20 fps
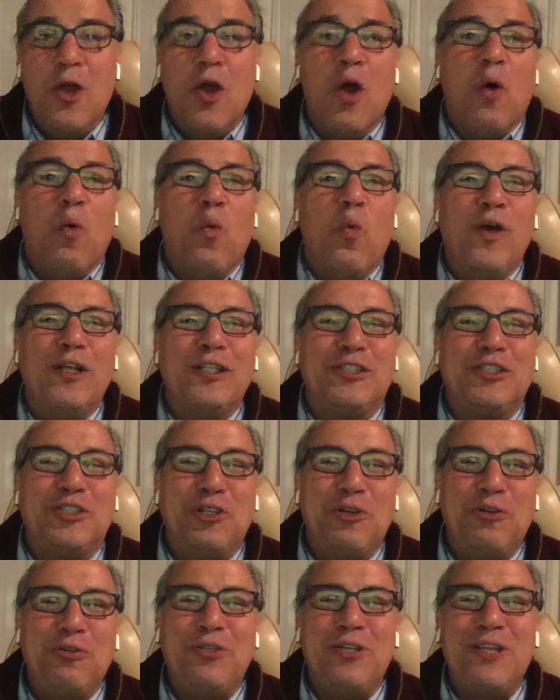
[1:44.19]
was
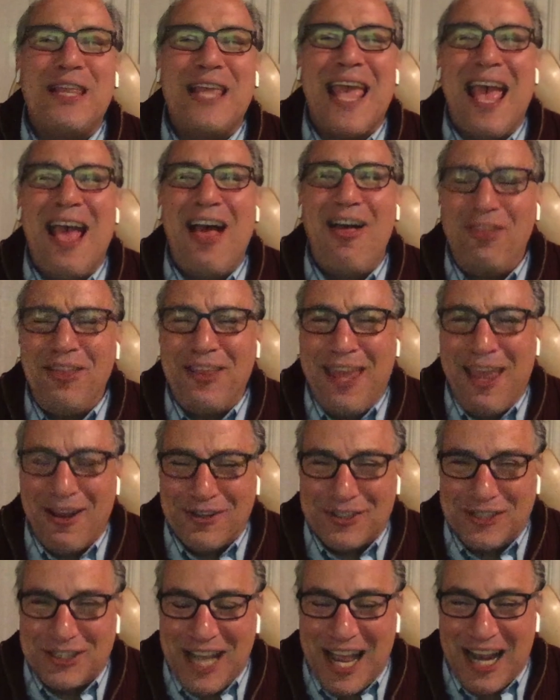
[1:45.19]
due to the
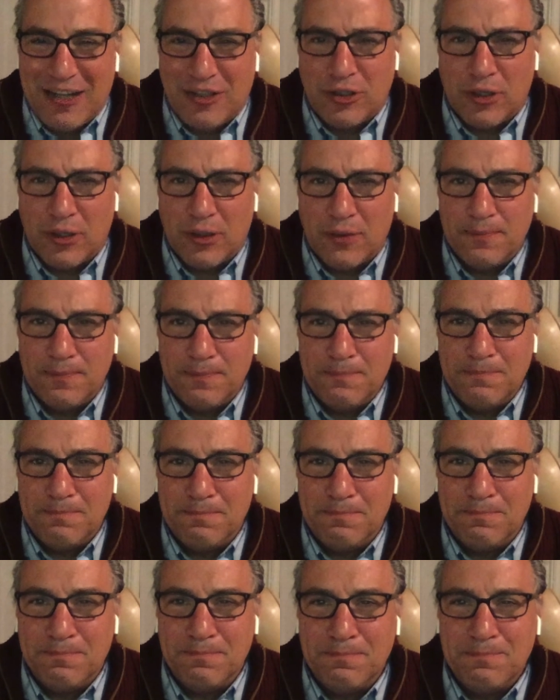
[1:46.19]
healthcare sector
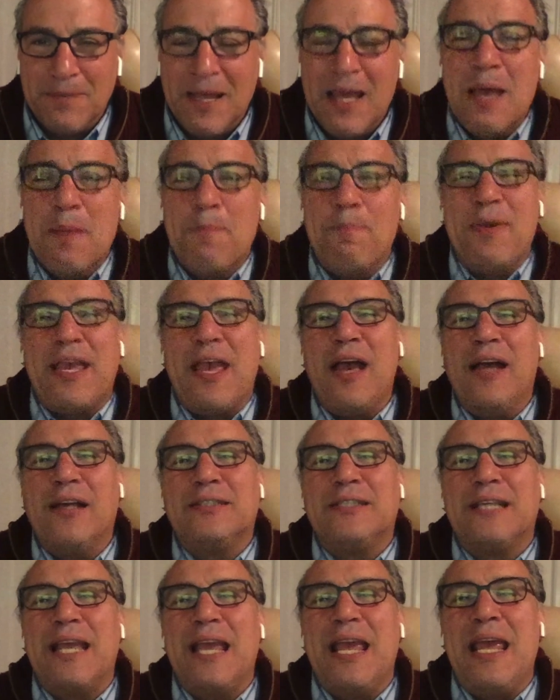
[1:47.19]

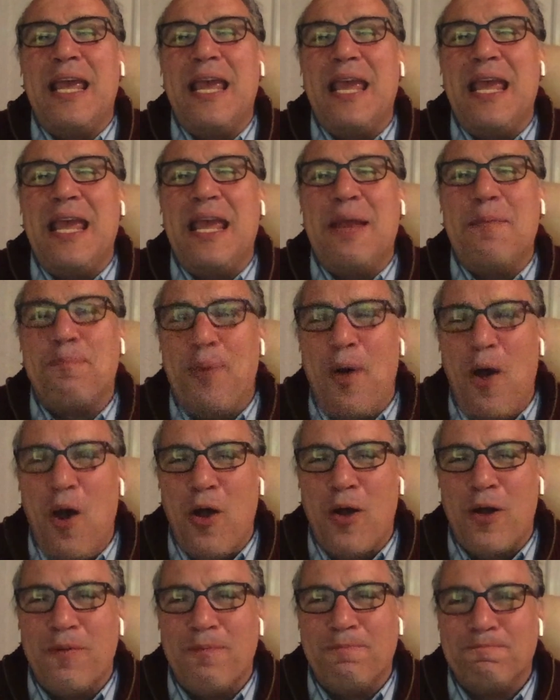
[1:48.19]
because, in
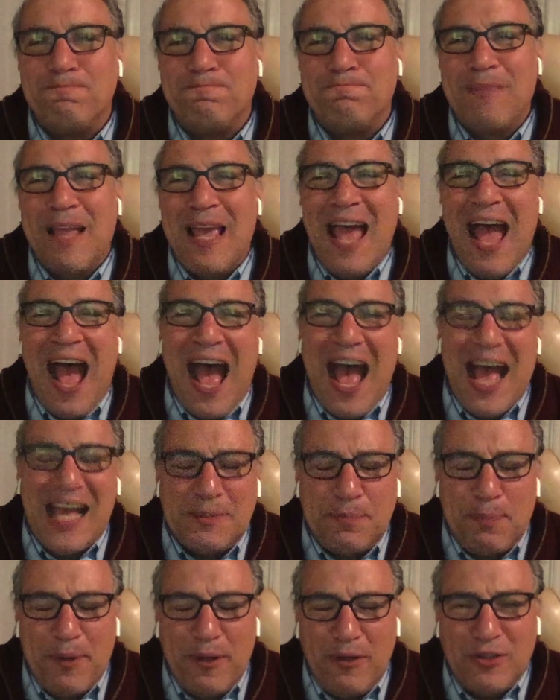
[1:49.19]
part,
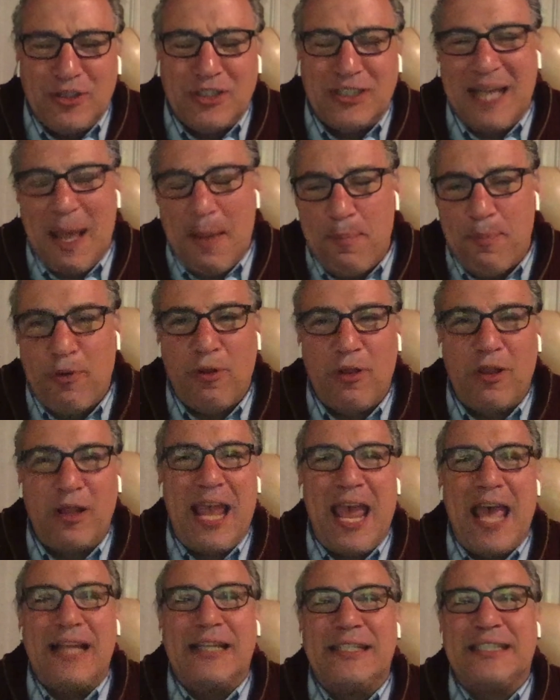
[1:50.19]
hospitals temporarily
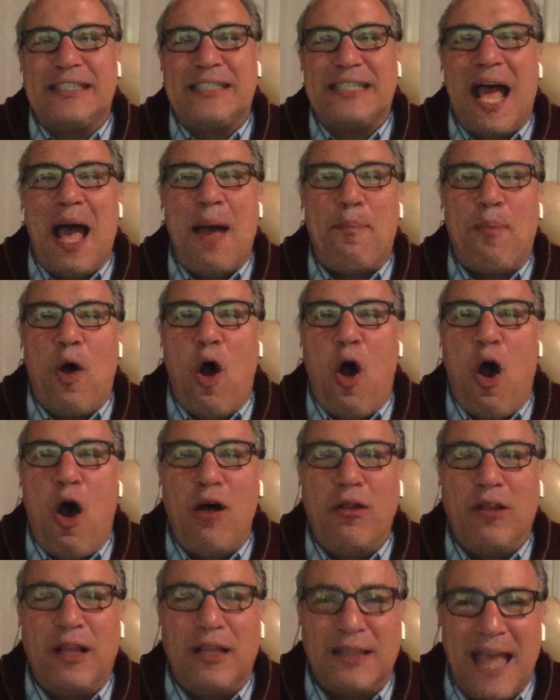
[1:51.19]
had to stop
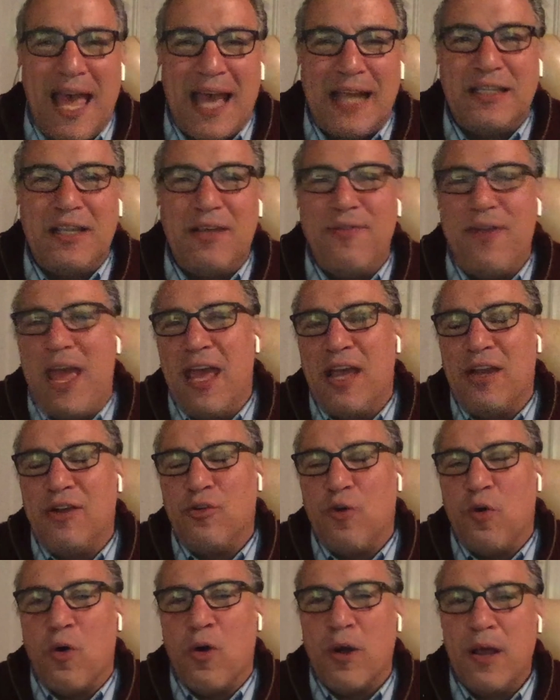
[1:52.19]
all elective
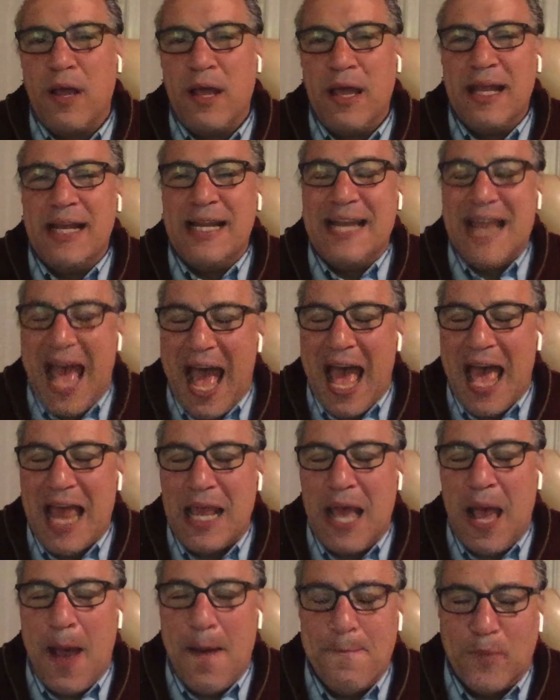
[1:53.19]
and/or
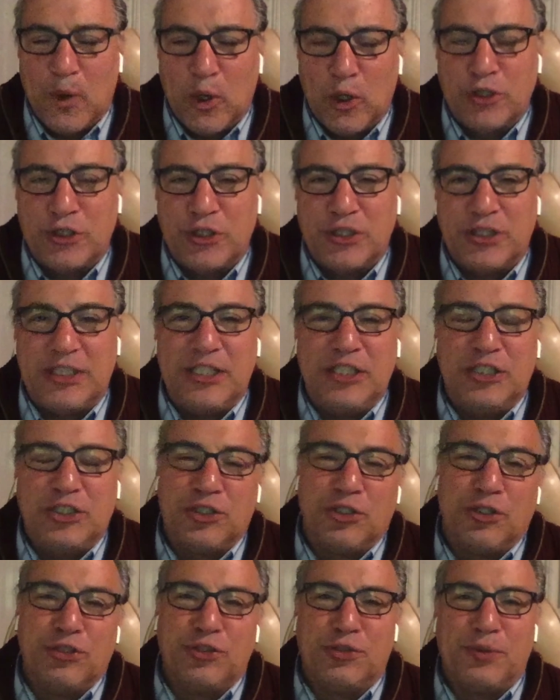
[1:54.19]
non-emergency
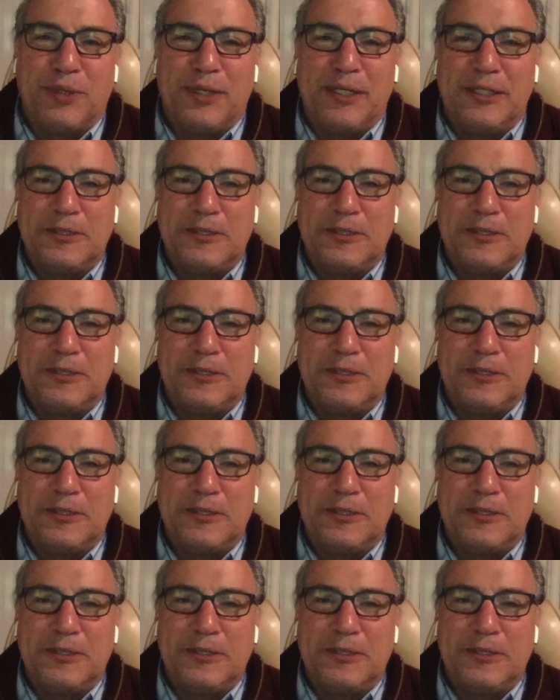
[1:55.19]
surgeries.